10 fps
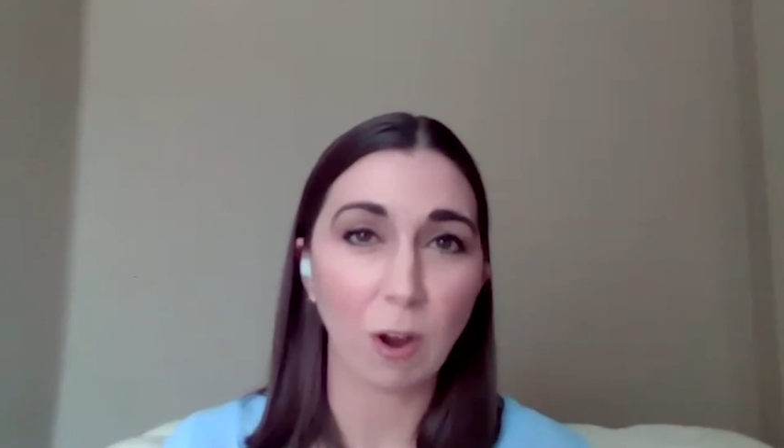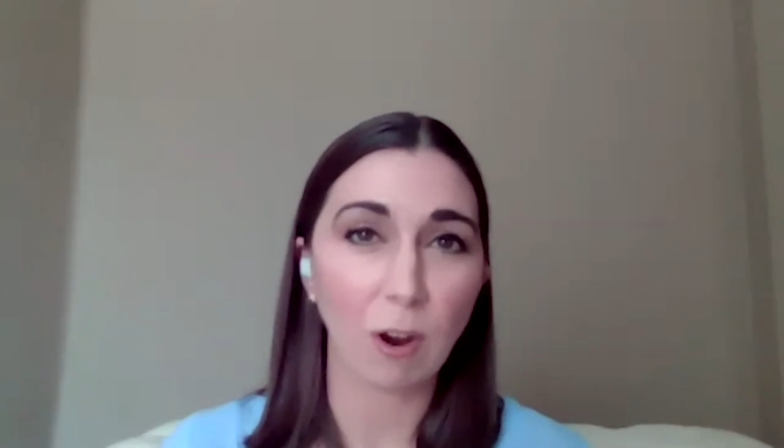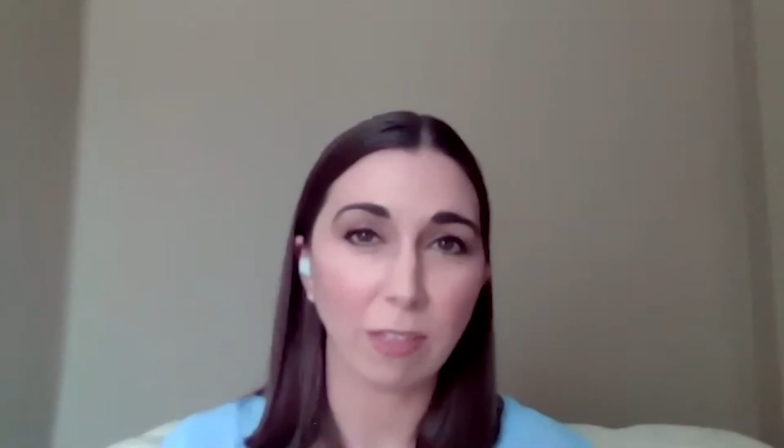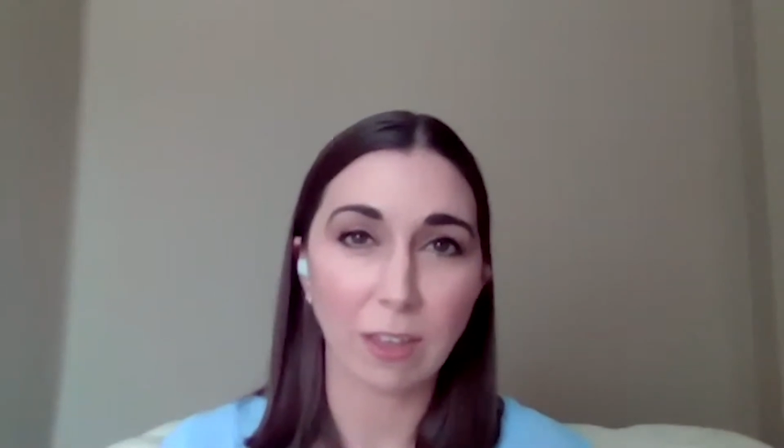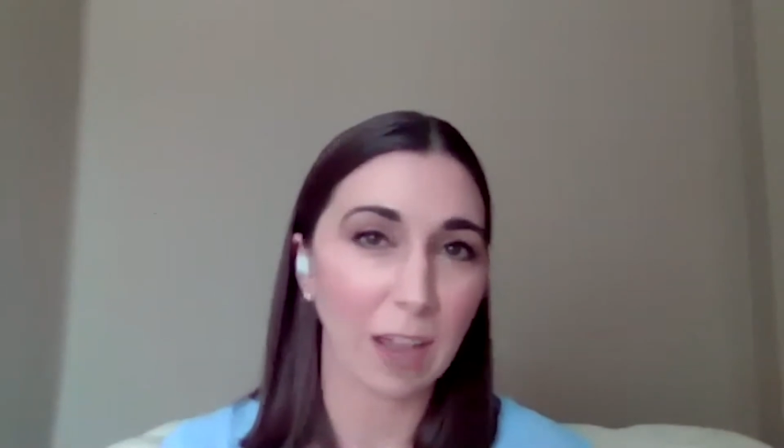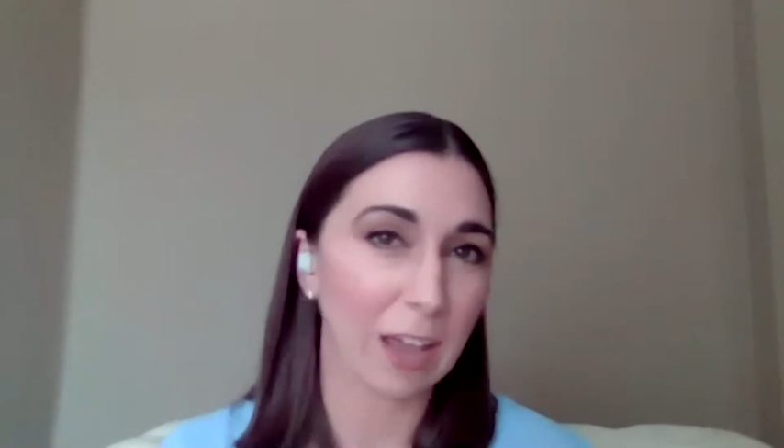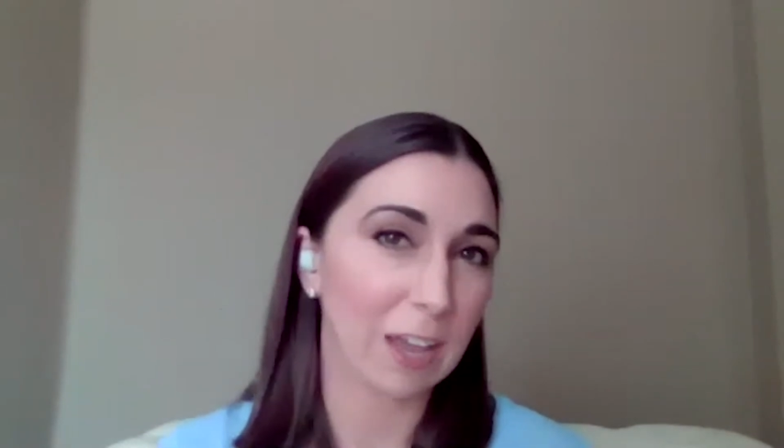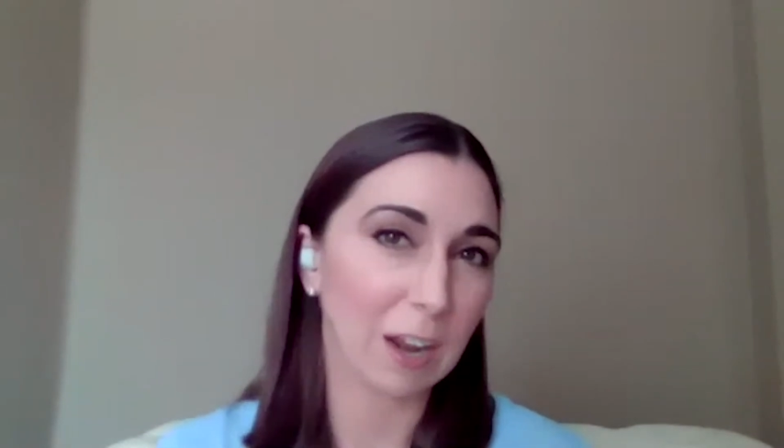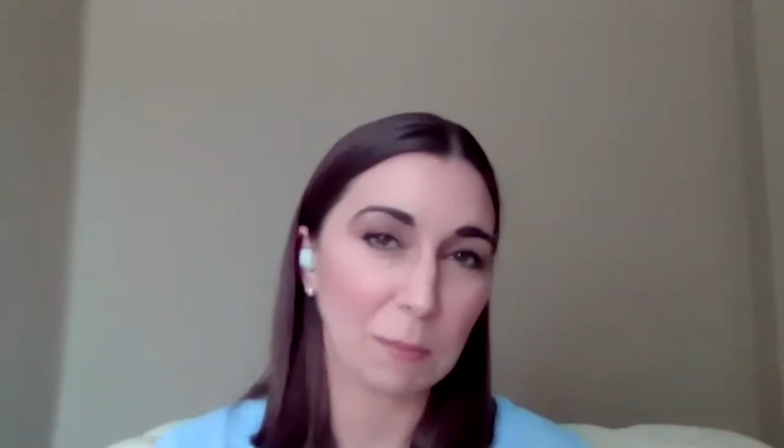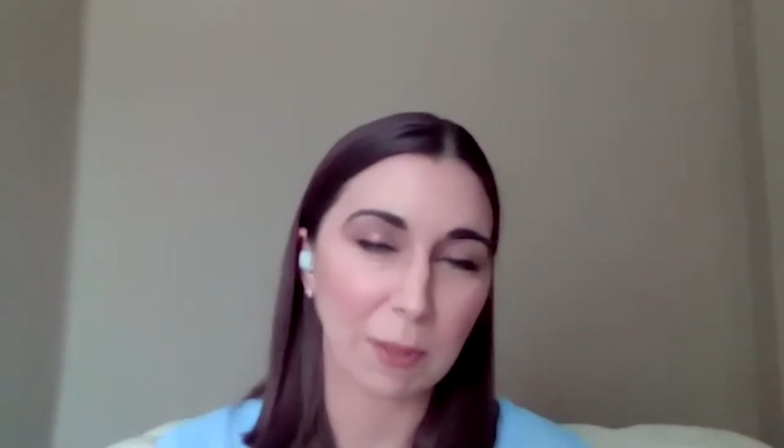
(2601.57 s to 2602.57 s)
are they an
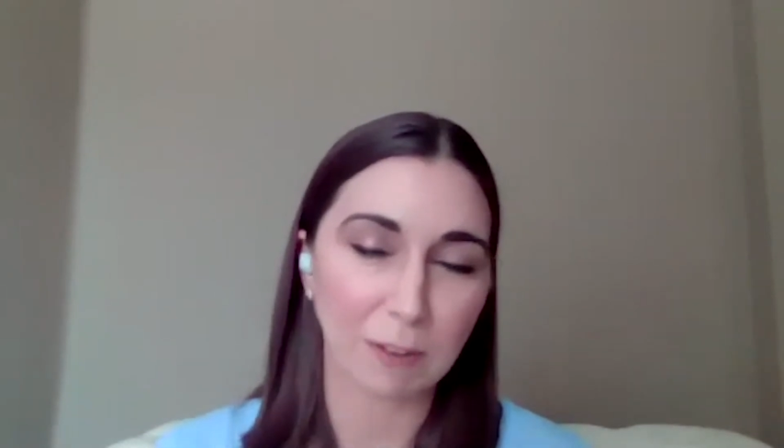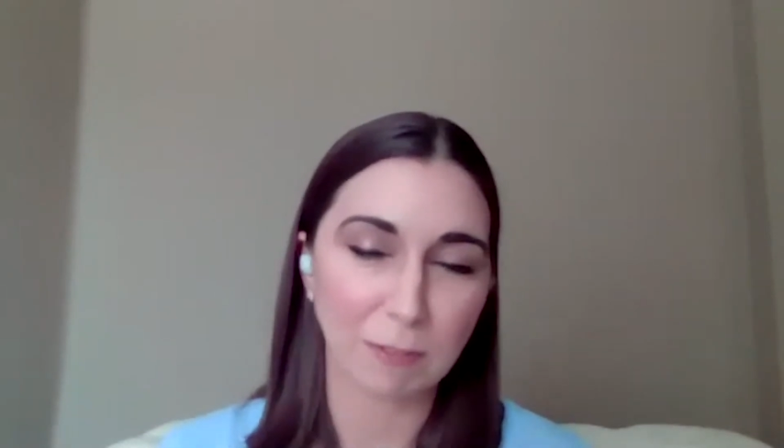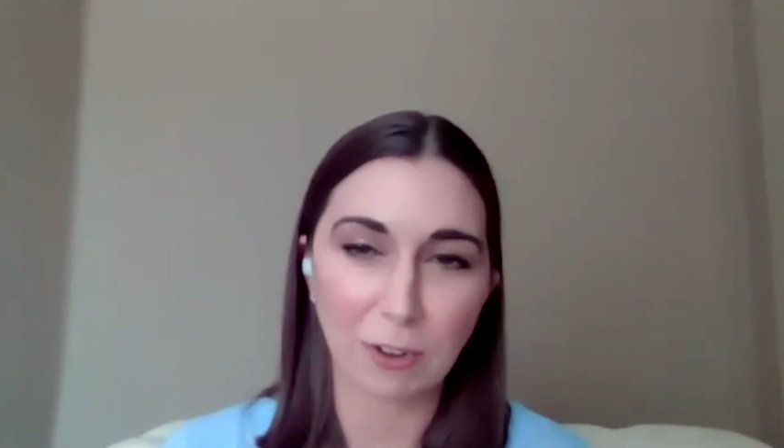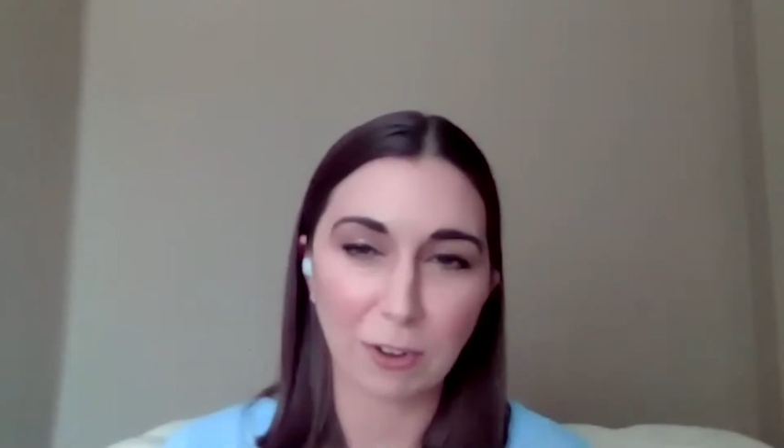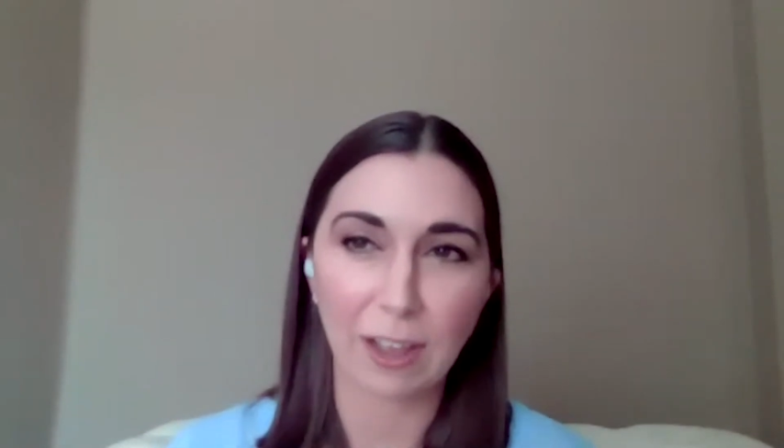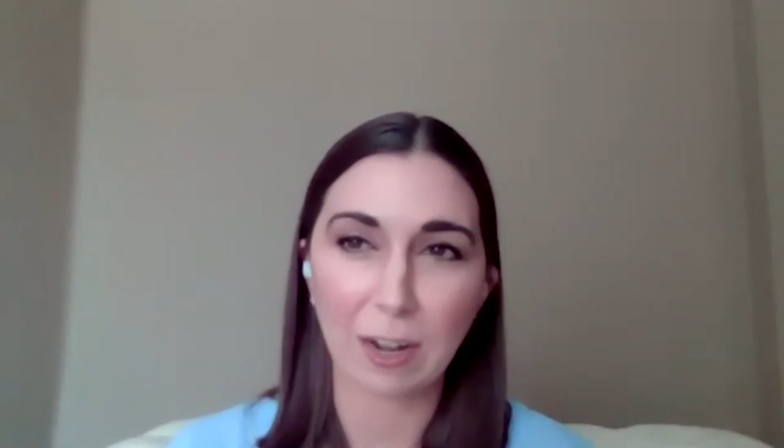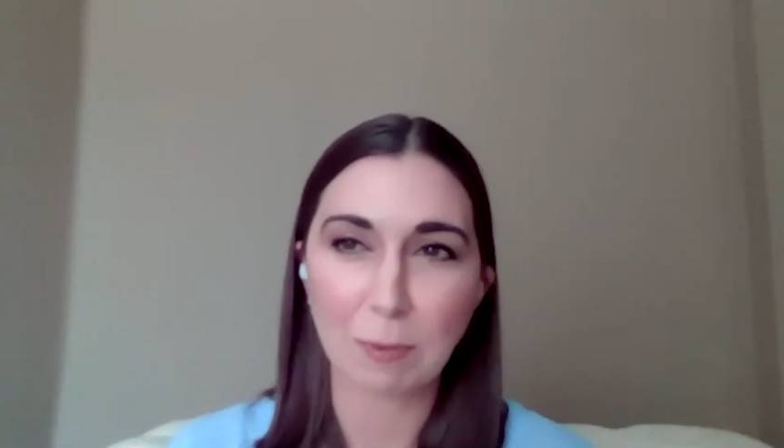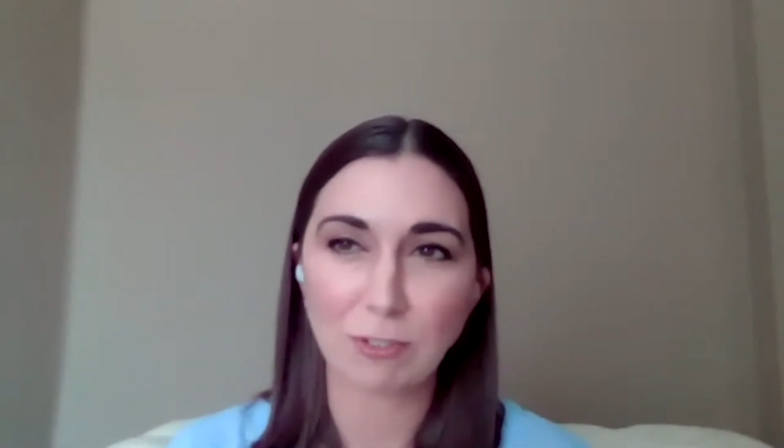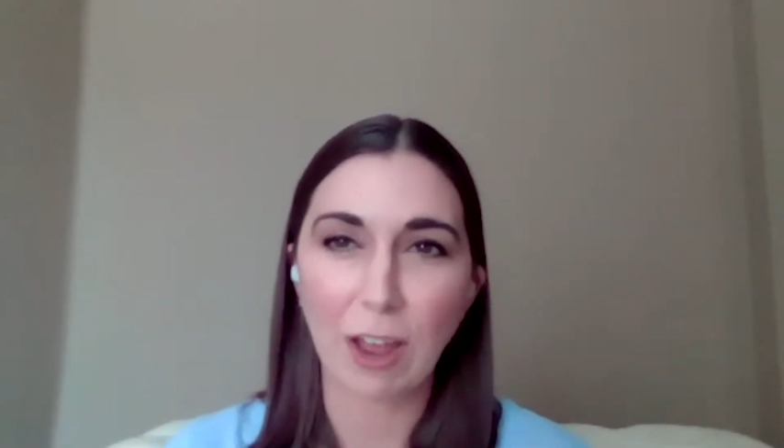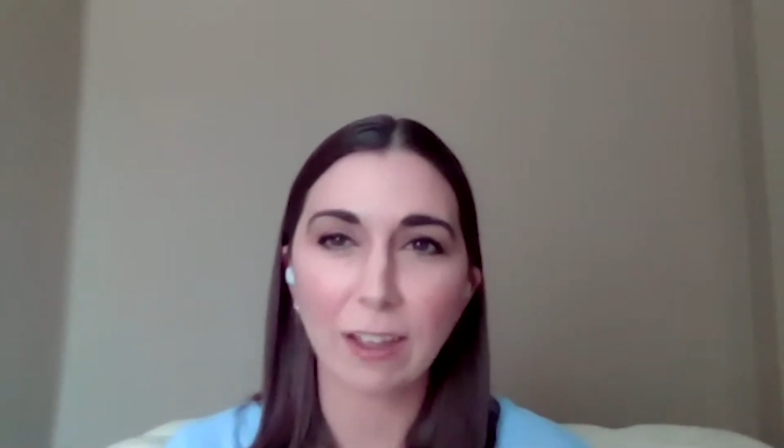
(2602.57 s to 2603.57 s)
economic benefit or an
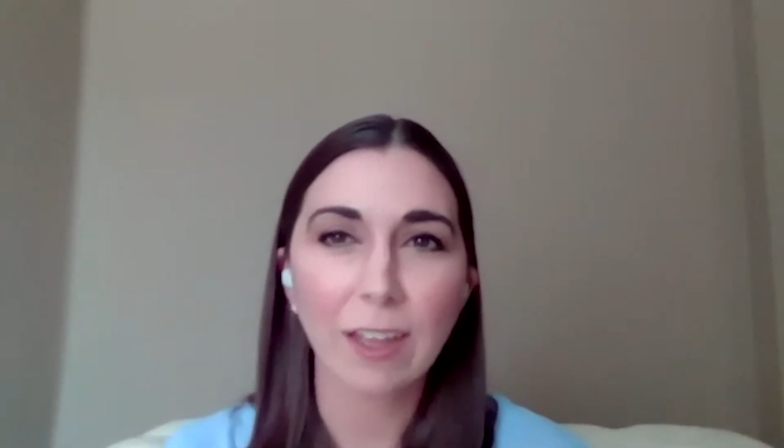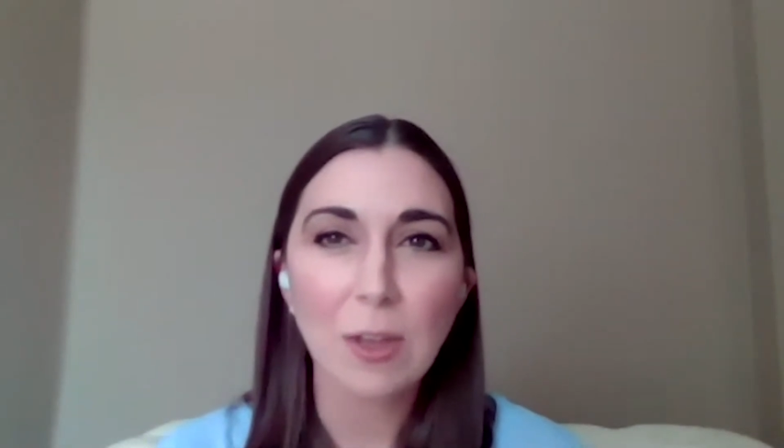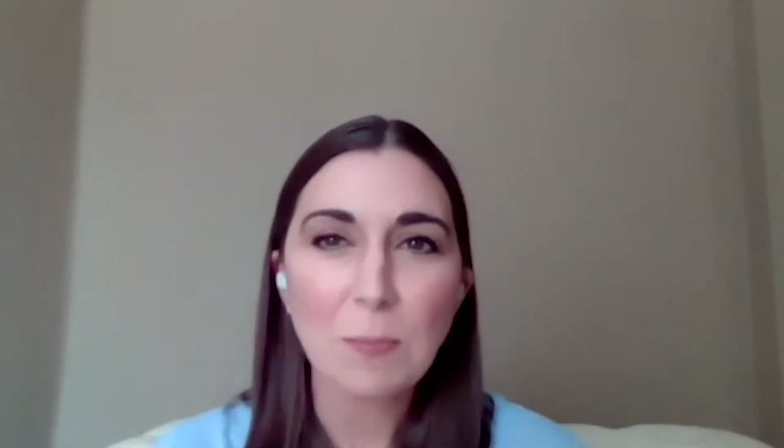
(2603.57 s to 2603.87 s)
economic drag?